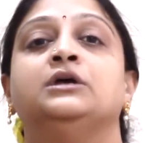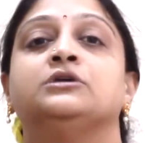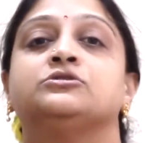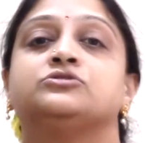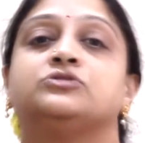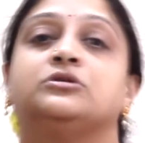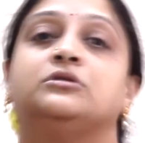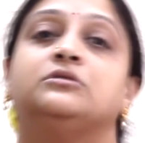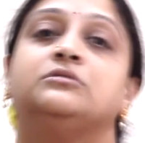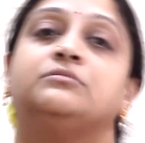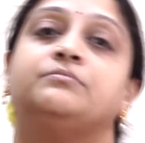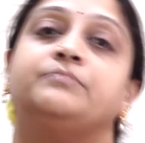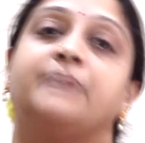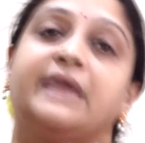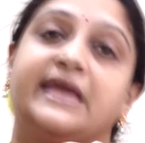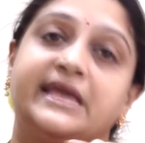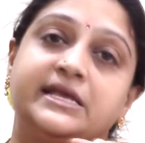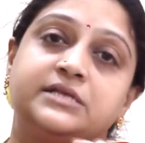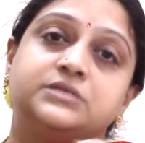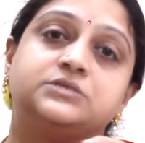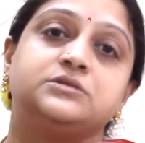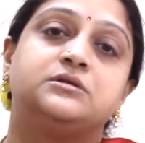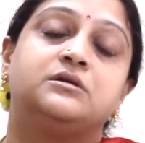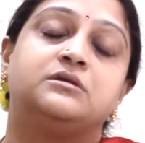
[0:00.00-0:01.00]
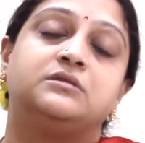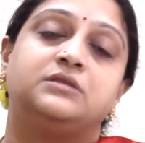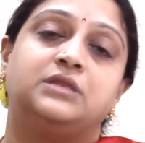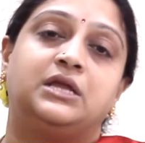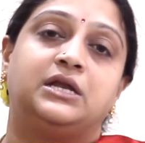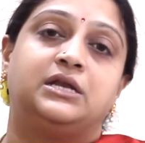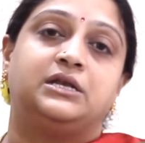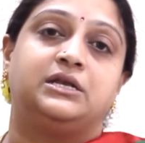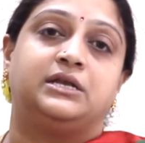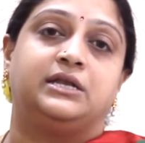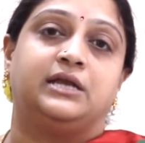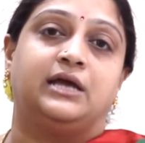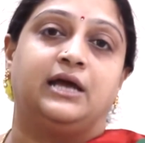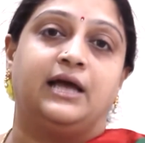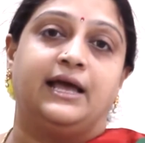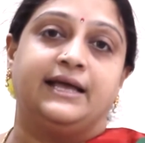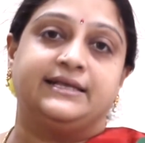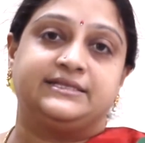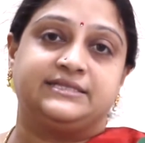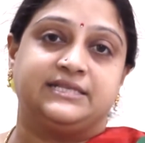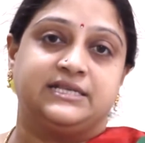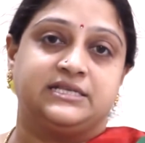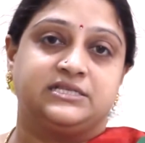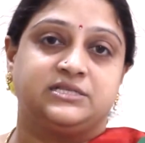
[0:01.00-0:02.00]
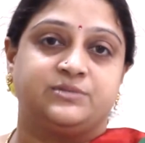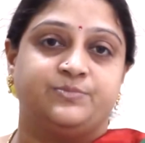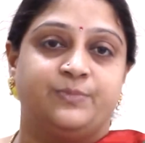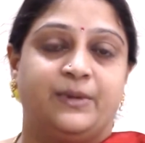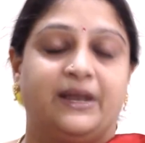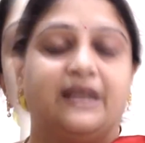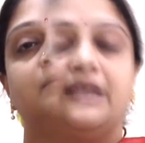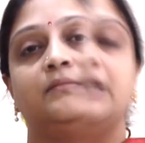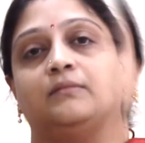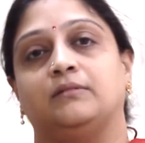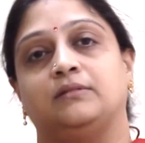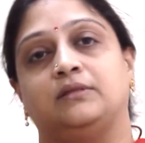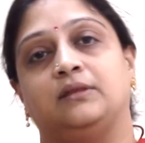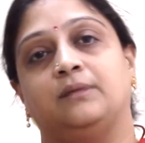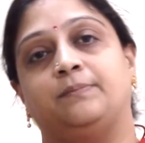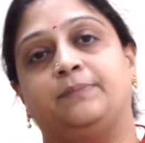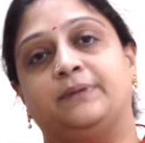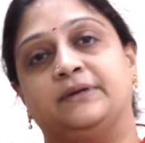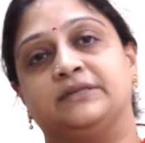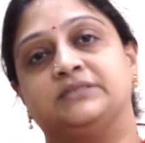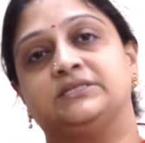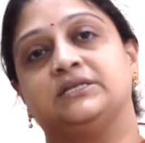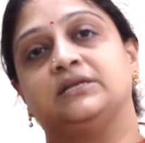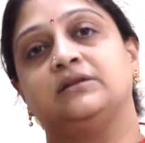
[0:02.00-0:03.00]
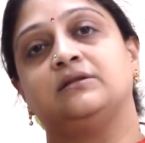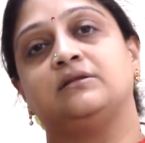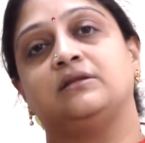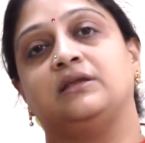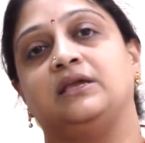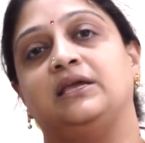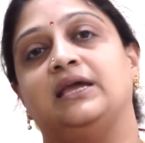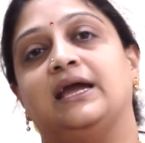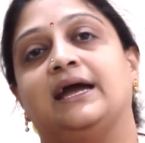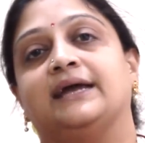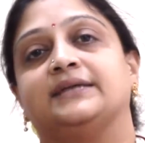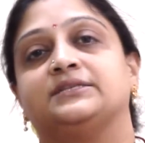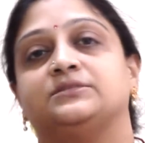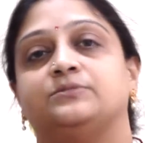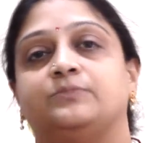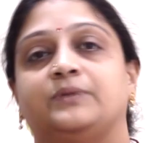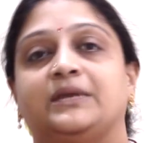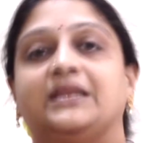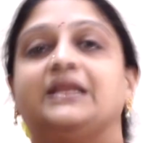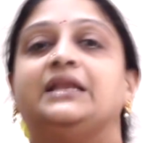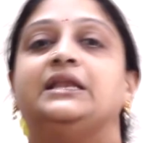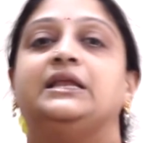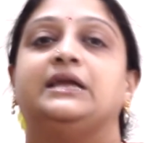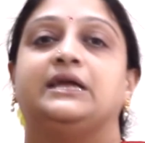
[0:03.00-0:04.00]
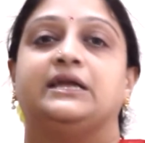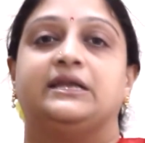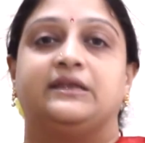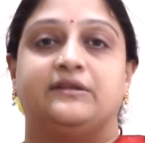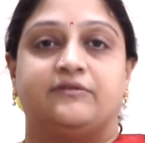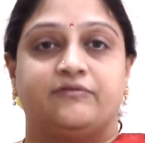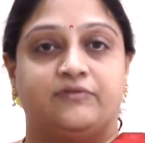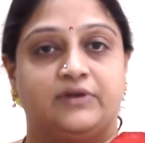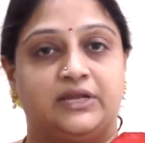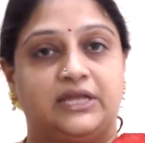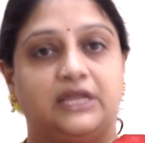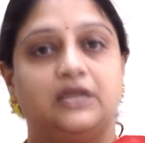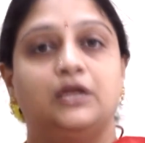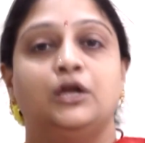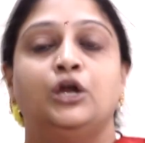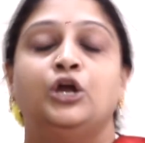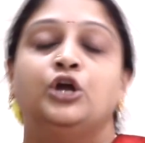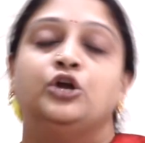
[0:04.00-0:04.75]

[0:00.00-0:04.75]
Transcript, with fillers: so based on that uh, assessment the person reacts very negatively